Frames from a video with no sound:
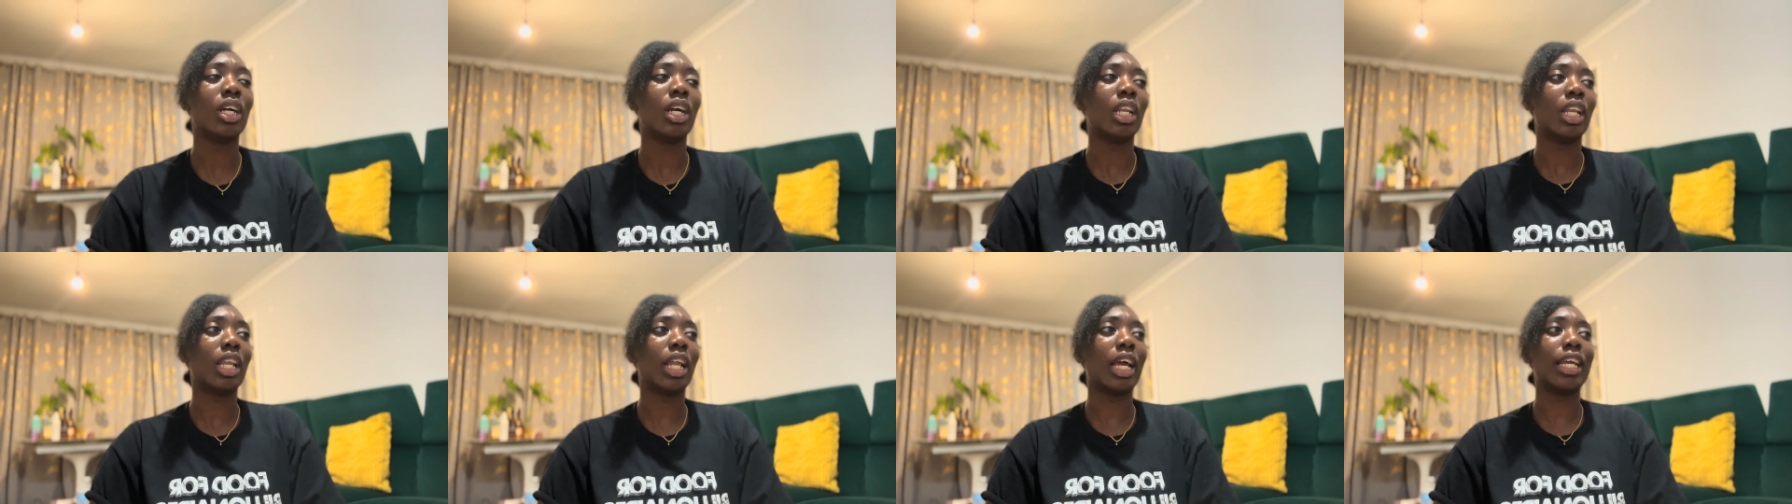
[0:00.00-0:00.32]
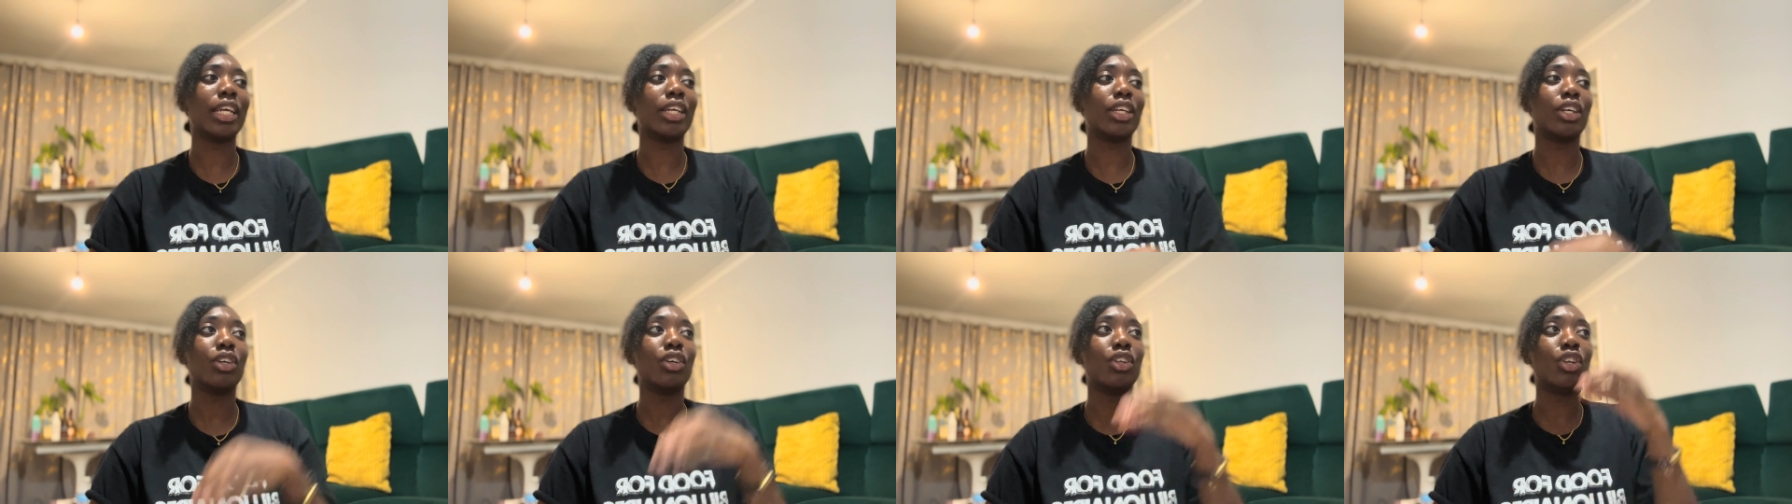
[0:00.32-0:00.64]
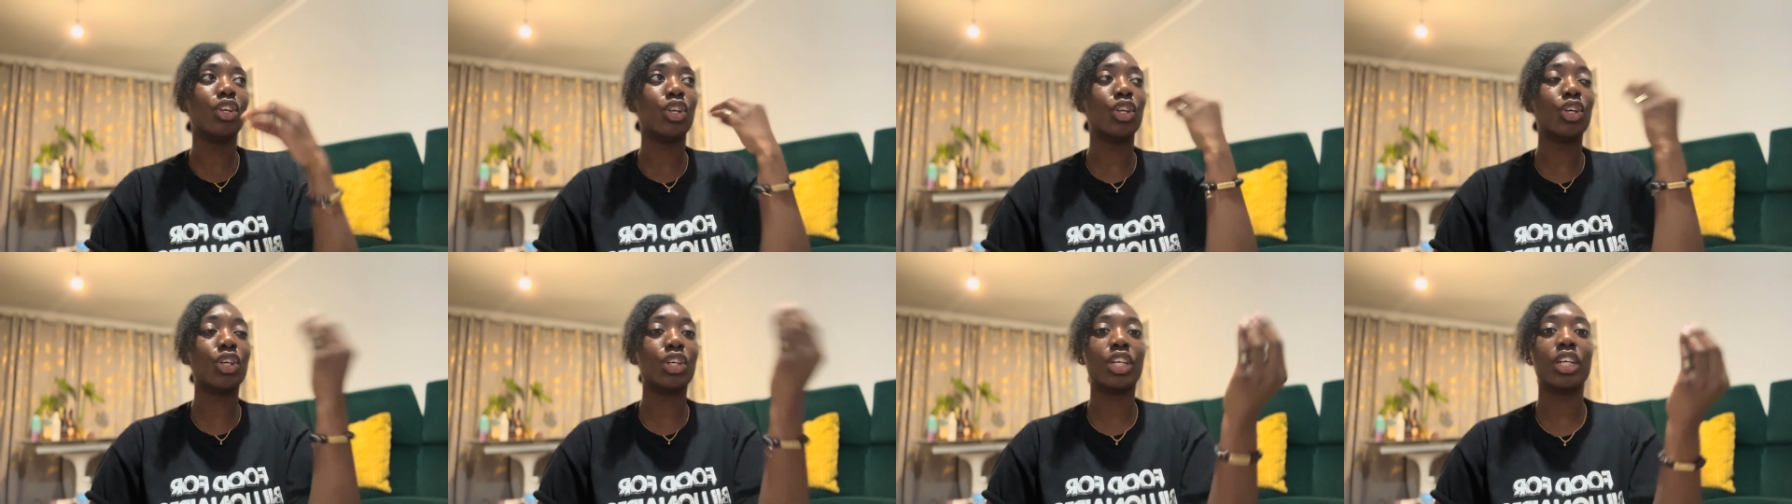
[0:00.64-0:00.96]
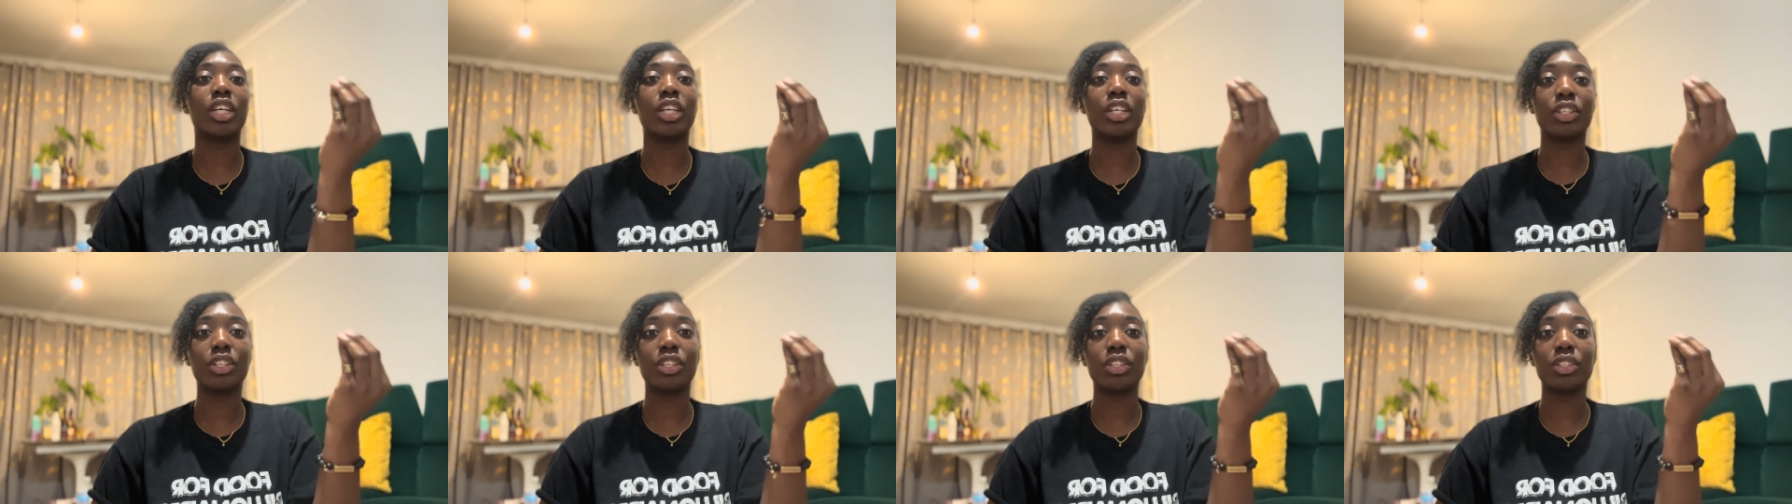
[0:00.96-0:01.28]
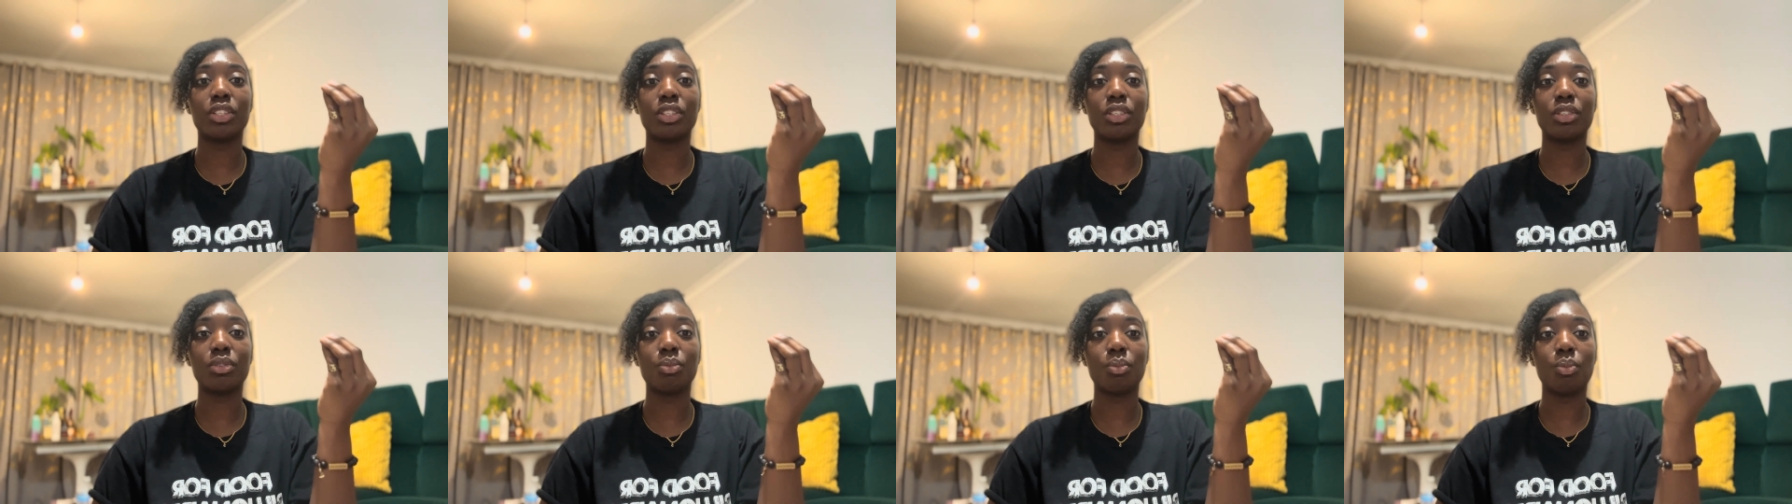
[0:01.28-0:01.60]
like look at
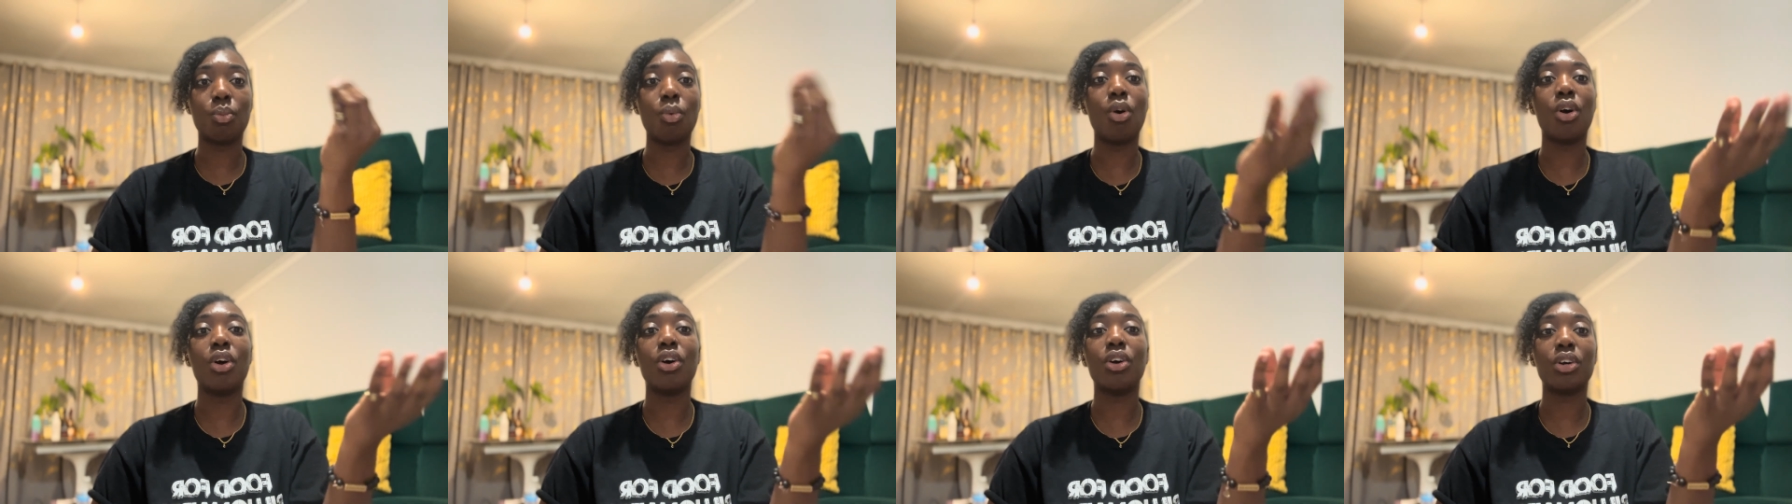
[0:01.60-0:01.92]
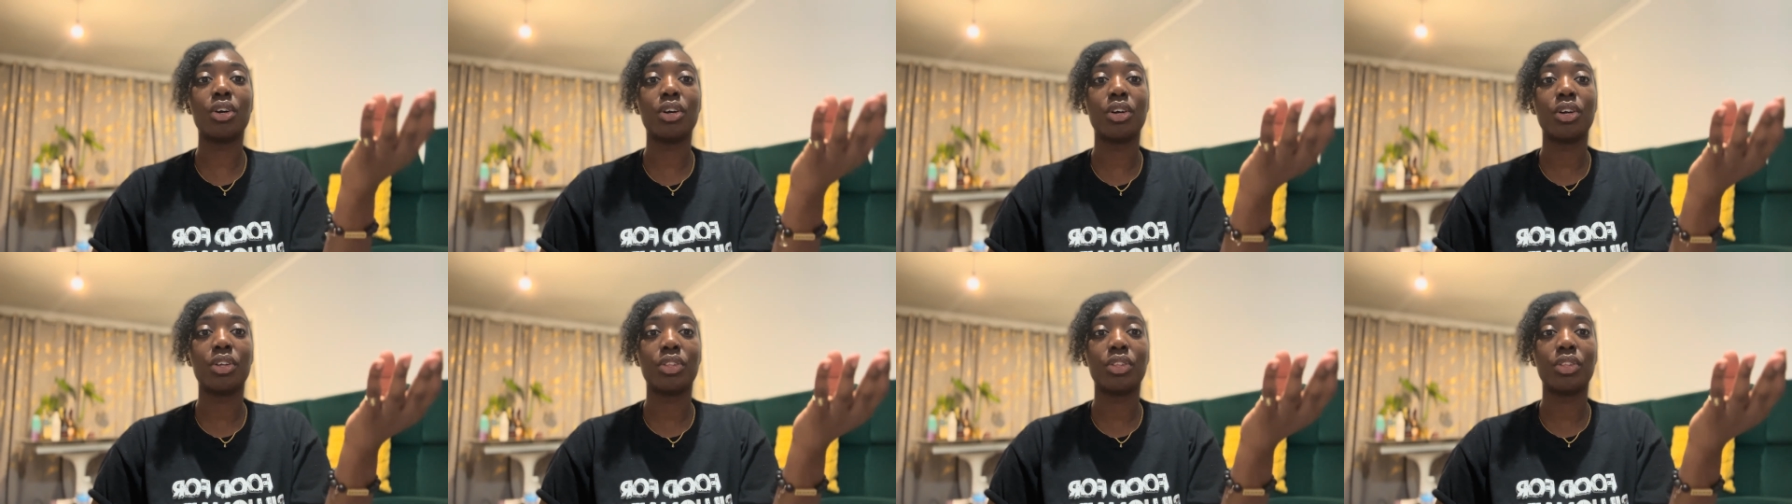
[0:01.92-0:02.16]
what